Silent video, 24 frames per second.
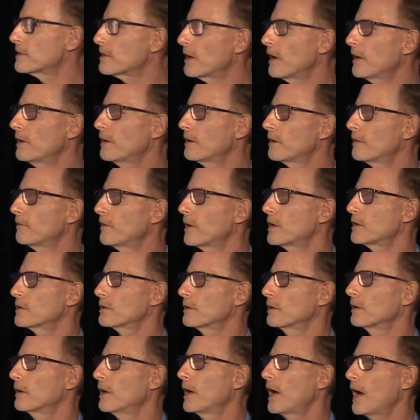design
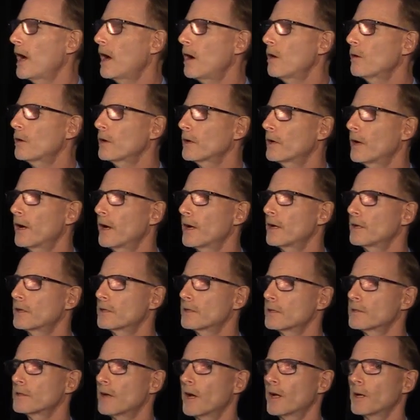innovation. How can I
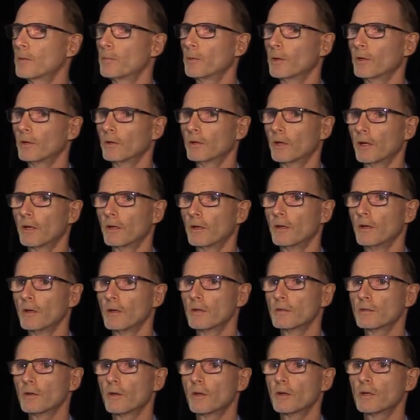design a building
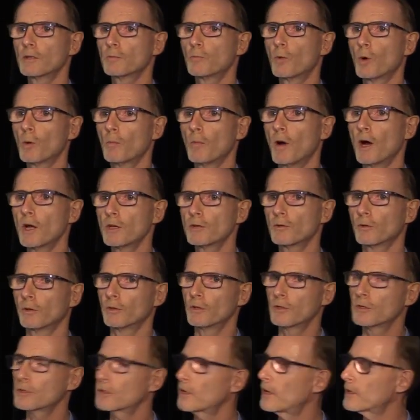so that it's more modular?
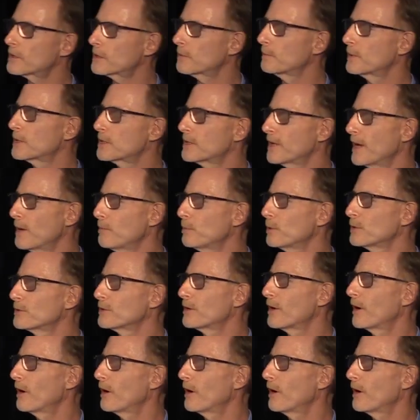And you saw some examples